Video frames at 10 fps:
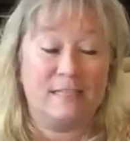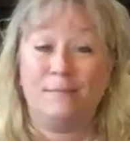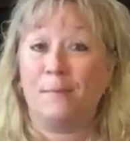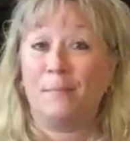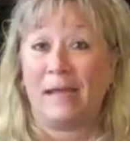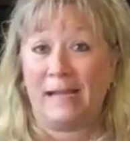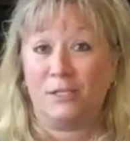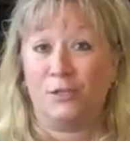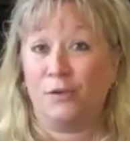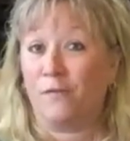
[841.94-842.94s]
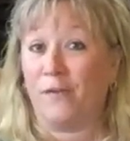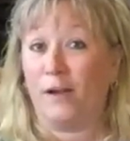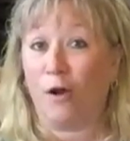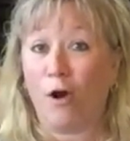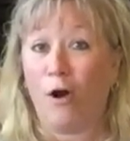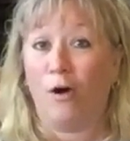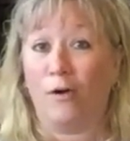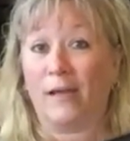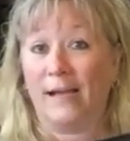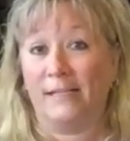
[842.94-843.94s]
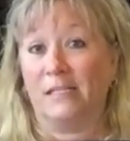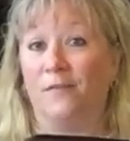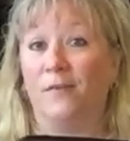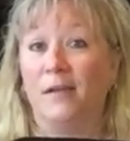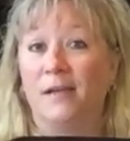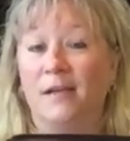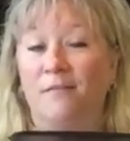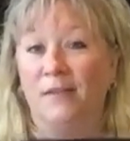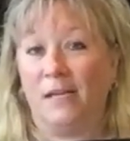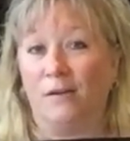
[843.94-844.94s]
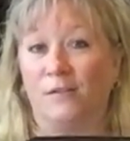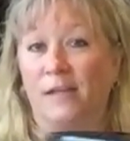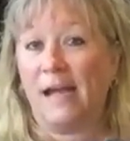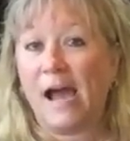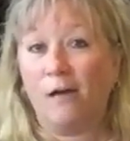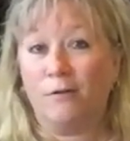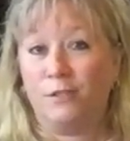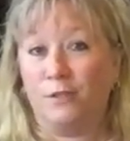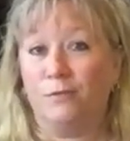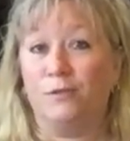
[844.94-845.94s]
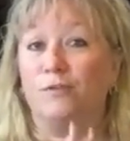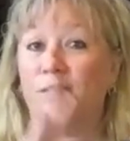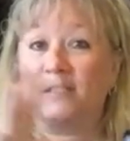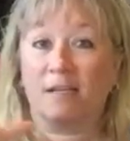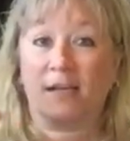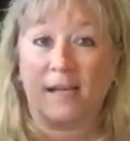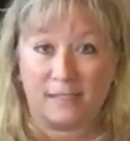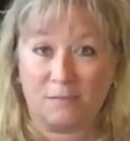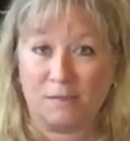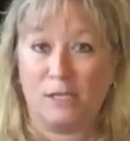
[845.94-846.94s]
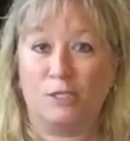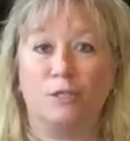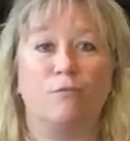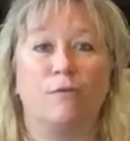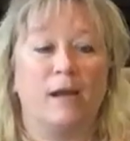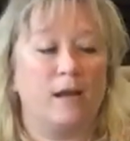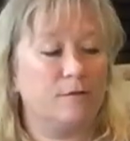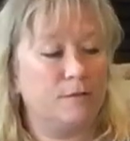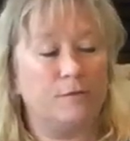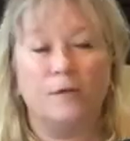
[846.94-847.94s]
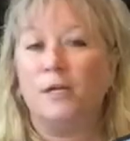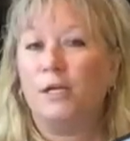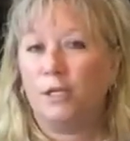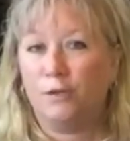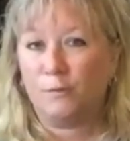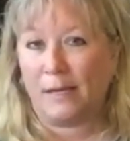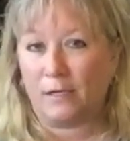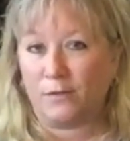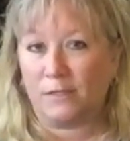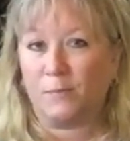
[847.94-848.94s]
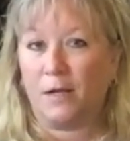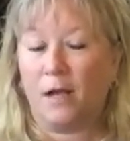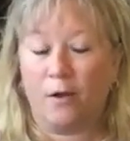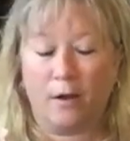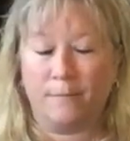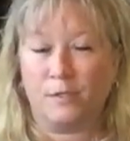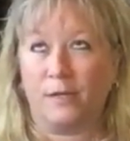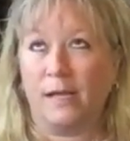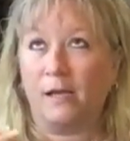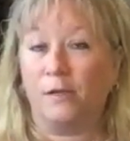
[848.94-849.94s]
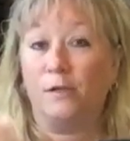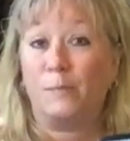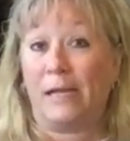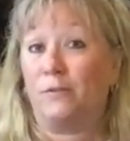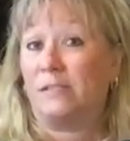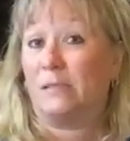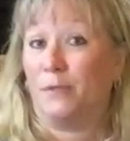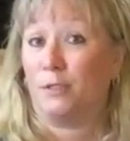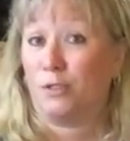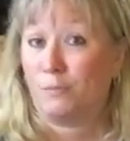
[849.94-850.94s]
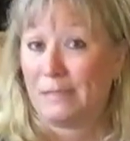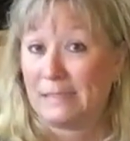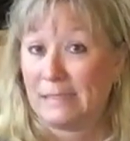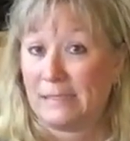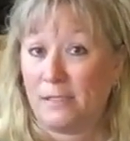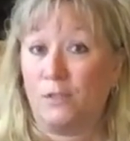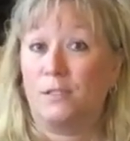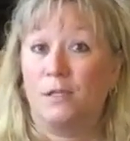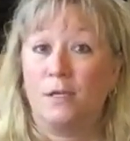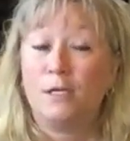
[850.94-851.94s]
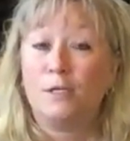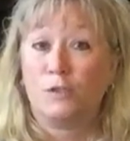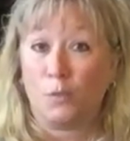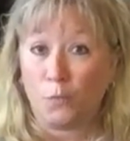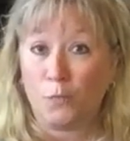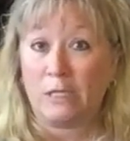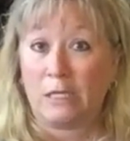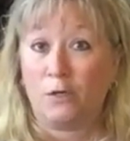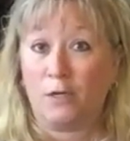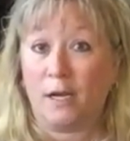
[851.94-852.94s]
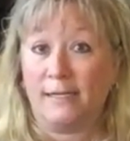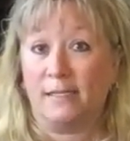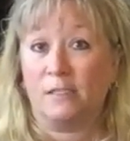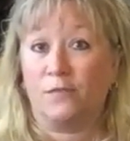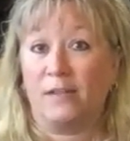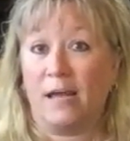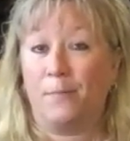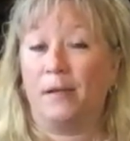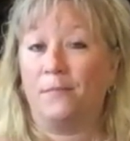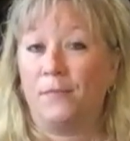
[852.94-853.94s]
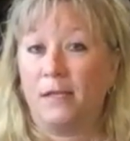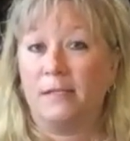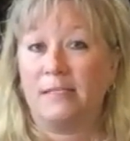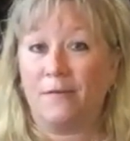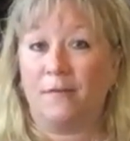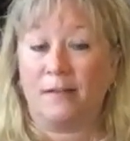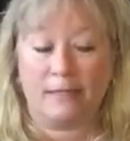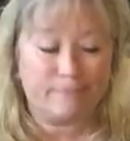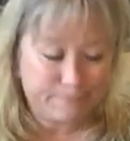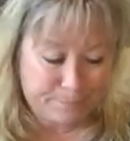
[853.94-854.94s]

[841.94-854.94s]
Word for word: team page, and you're going to find all kinds of videos on how to do just a custom kitchen or how to use pantries, but or, I'm sorry, how to use pantries to build your business. There's some really good ideas for that, but definitely